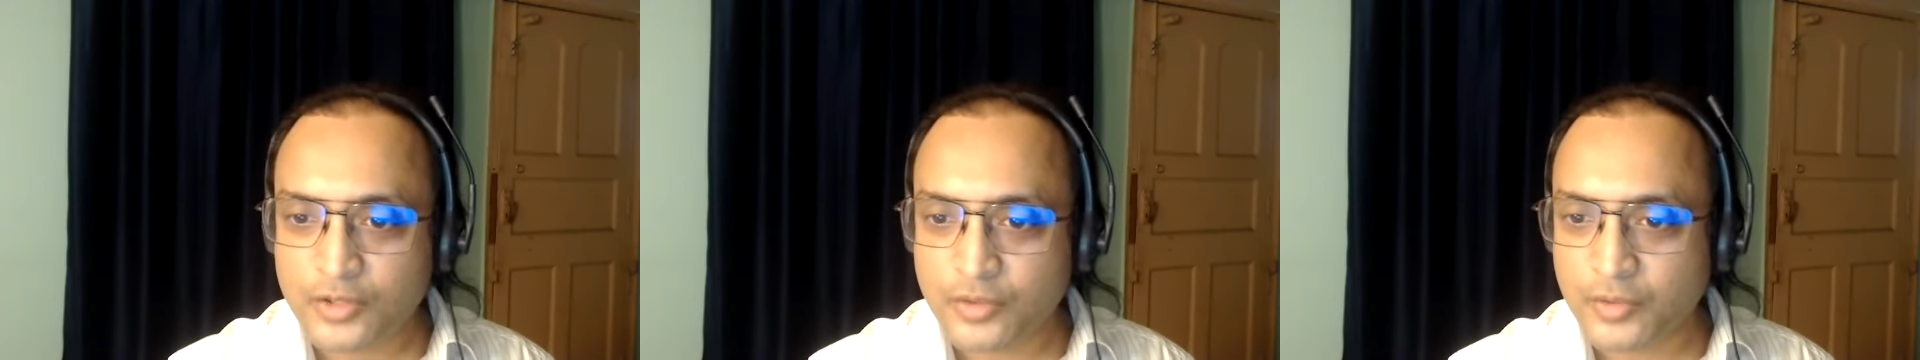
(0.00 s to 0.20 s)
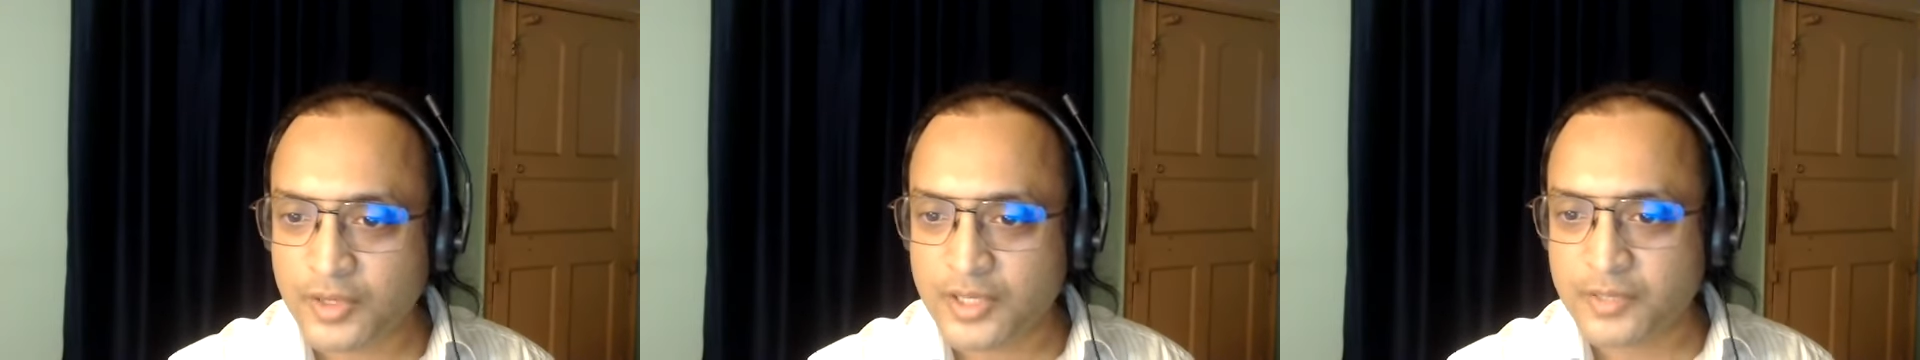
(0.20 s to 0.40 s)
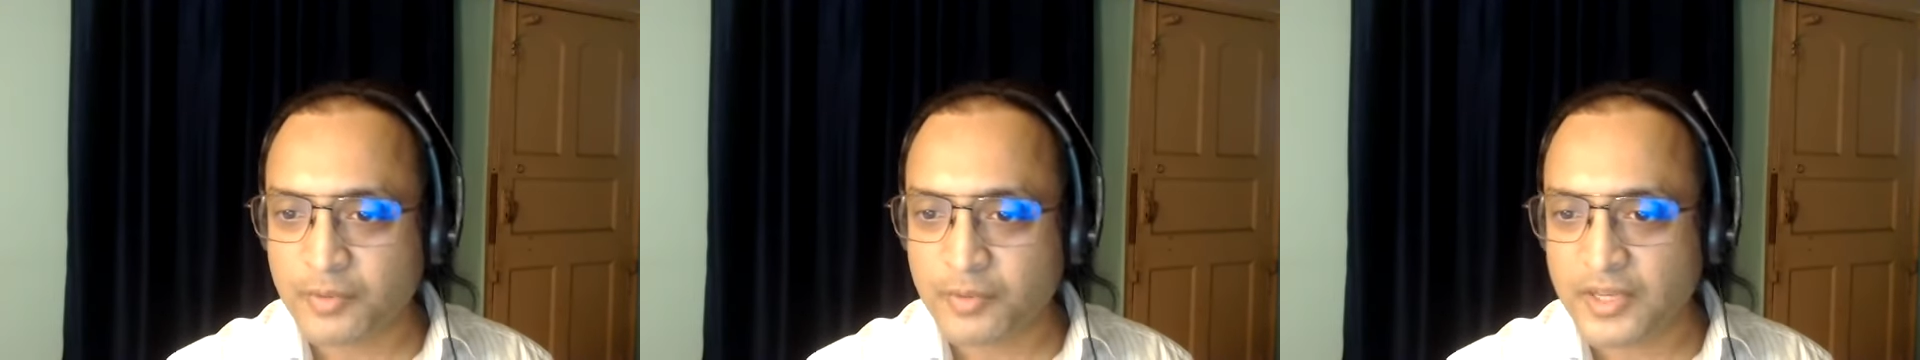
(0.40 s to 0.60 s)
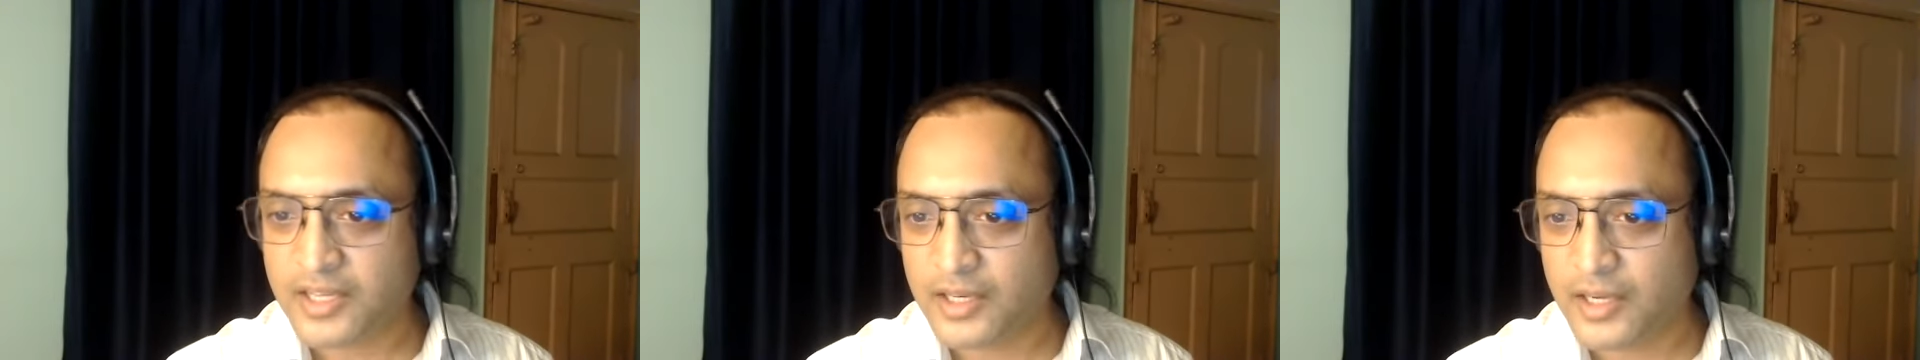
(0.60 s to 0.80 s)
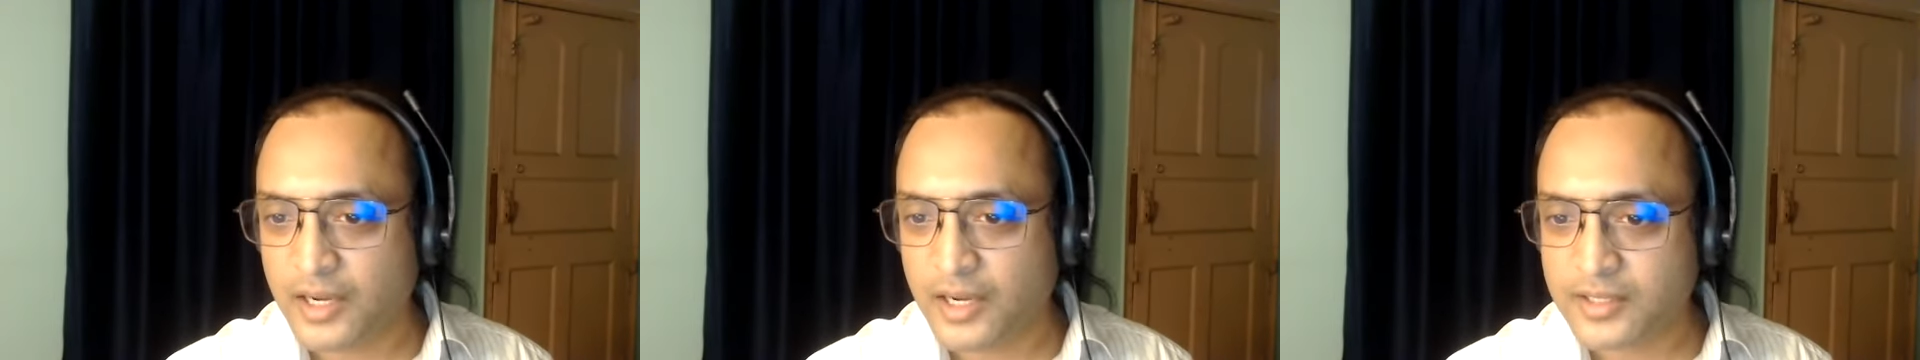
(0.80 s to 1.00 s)
So he's
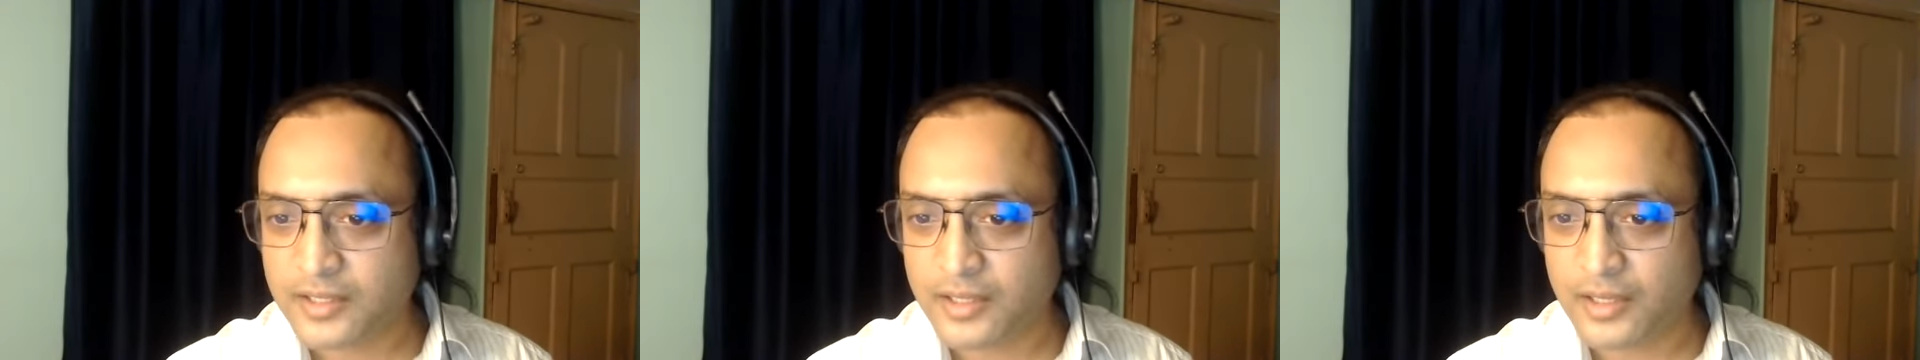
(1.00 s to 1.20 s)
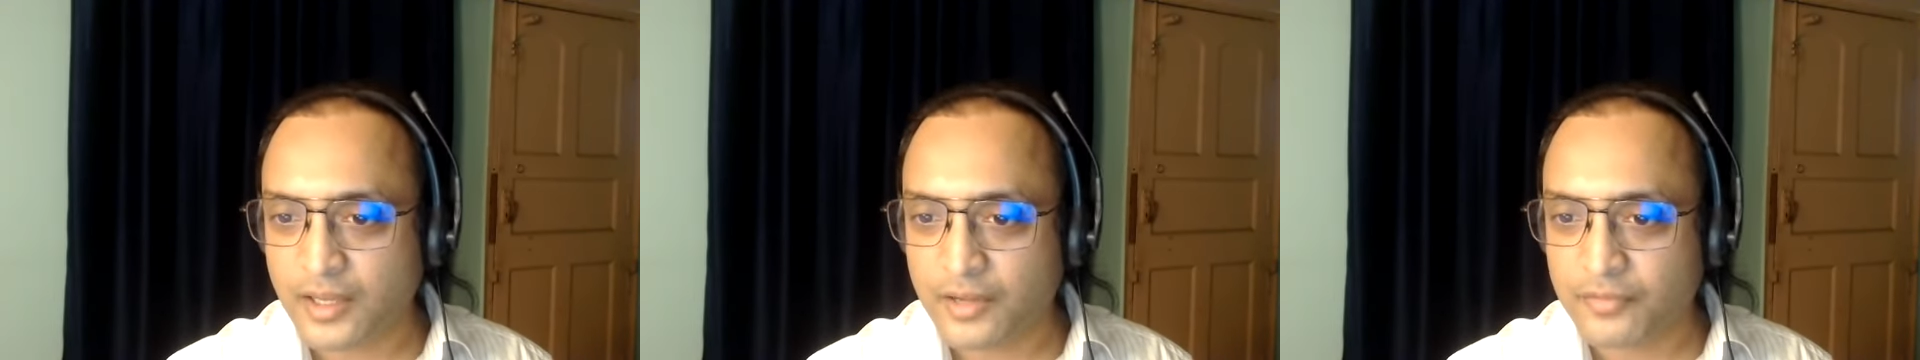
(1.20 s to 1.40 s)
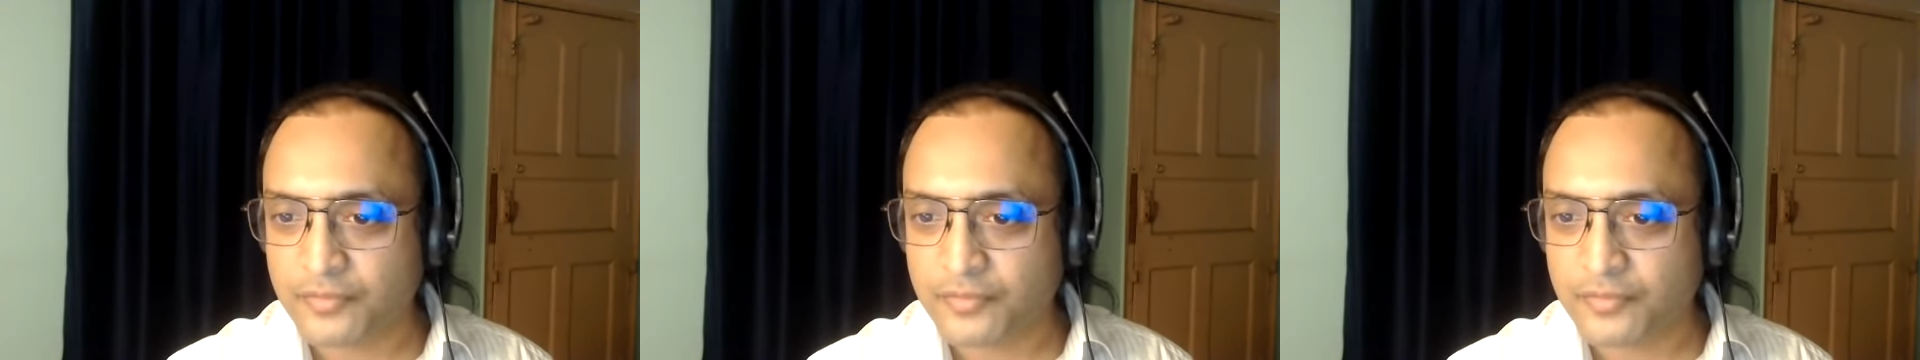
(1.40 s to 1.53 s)
basically asking if